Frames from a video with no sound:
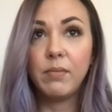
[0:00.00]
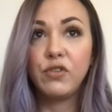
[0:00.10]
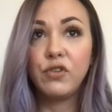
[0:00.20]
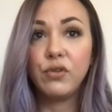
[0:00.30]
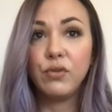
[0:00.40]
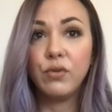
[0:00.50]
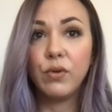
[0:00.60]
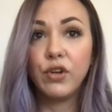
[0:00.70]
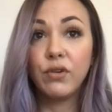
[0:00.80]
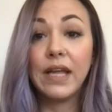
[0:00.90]

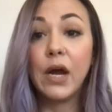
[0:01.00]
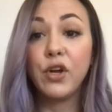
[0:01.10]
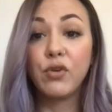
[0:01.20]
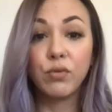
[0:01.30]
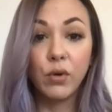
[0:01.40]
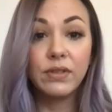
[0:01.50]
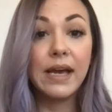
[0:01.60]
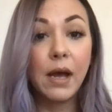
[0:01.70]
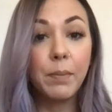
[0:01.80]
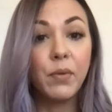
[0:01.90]
you're allowing growth to
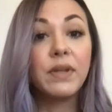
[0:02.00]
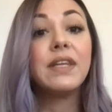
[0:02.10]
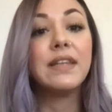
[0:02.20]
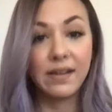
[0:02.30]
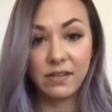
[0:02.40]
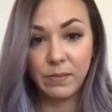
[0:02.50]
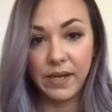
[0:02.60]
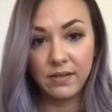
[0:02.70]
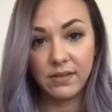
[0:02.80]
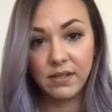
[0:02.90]
happen within that space.